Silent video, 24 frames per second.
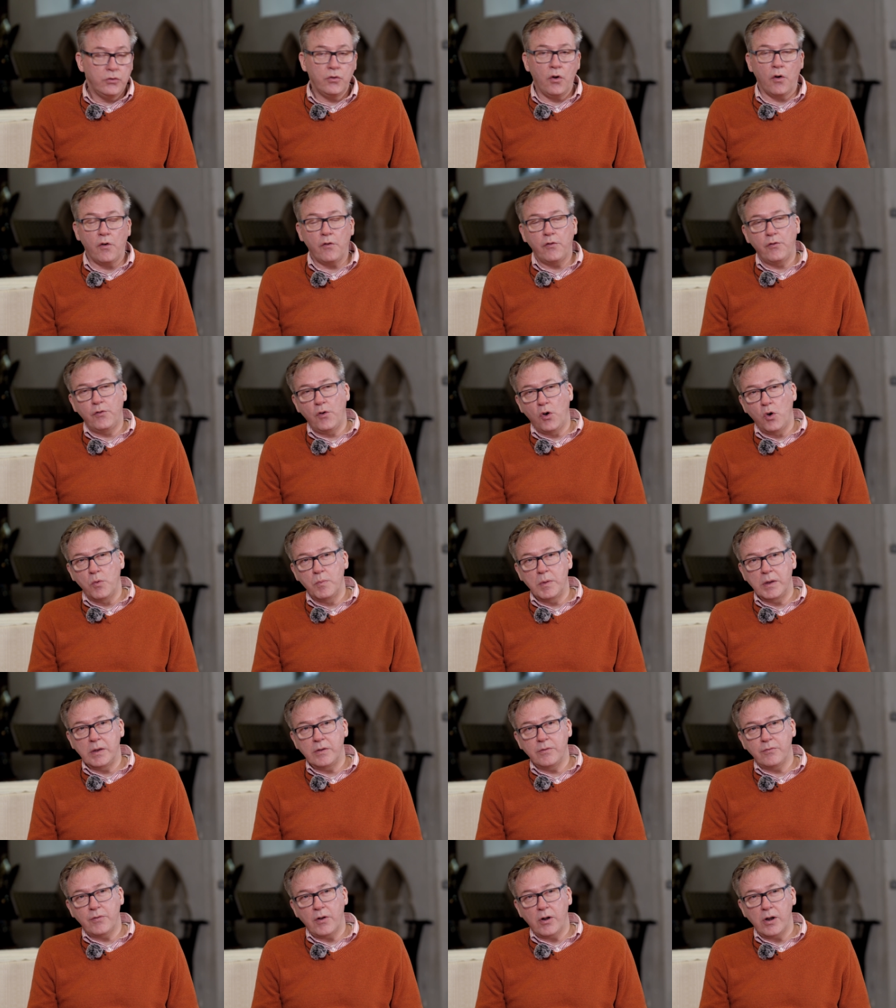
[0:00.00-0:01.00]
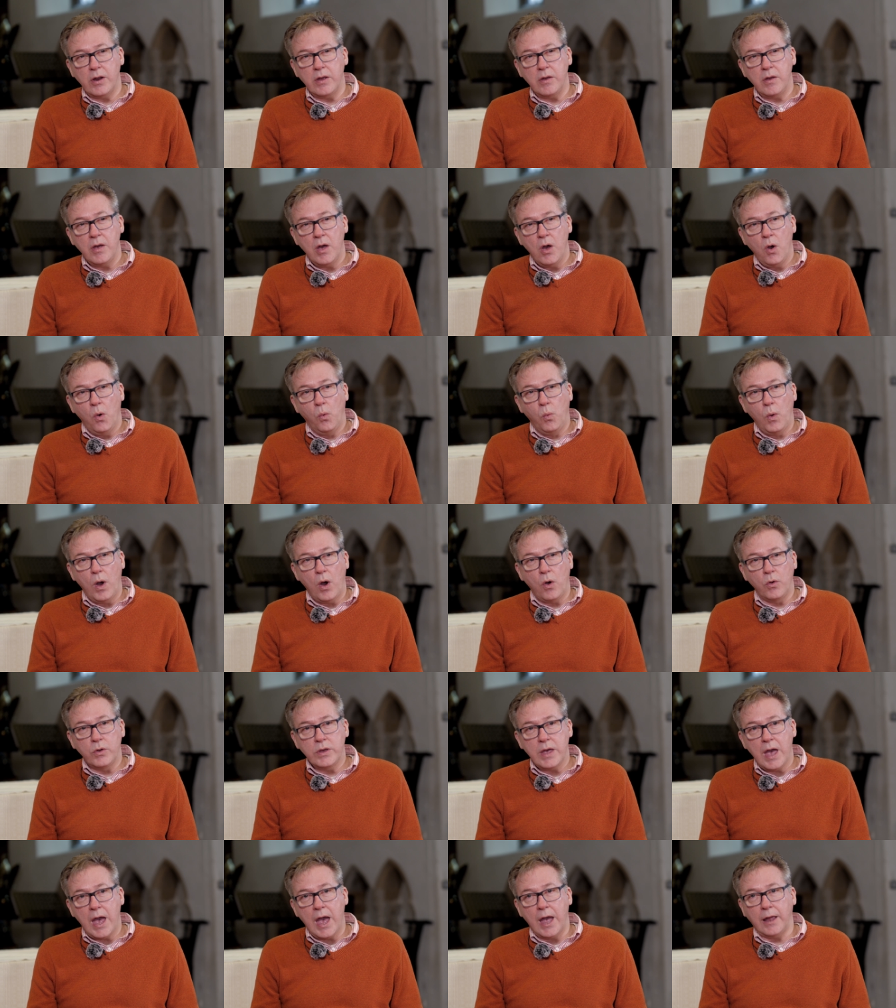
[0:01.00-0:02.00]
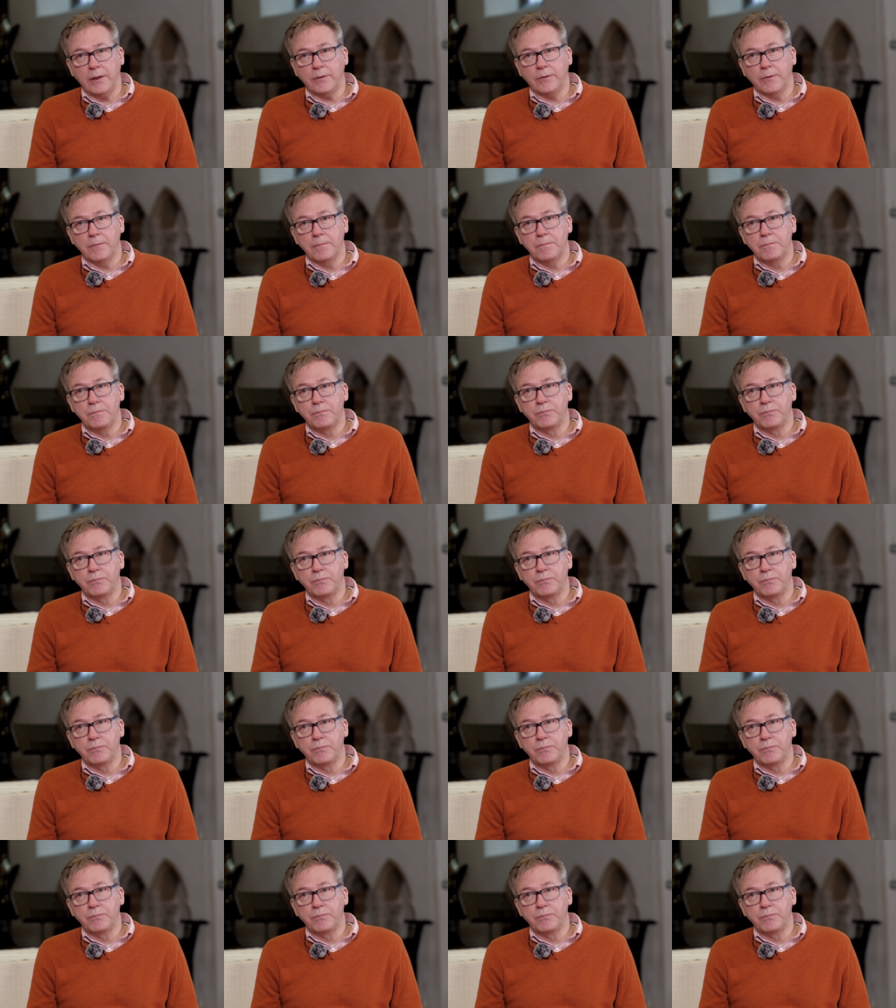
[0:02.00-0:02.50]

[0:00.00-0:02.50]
not forming very well yet.